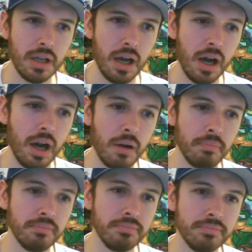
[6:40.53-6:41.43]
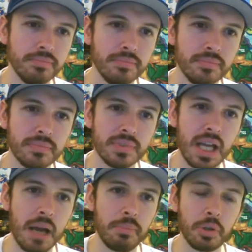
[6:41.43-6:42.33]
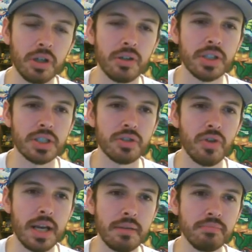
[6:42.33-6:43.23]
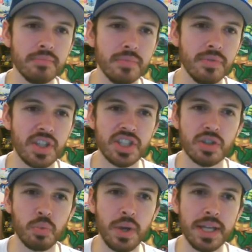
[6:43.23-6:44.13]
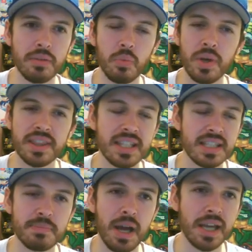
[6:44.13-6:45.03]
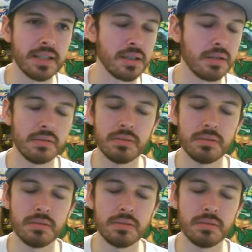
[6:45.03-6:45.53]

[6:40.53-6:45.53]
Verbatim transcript: Um, apple curry is great the sweet with the spice.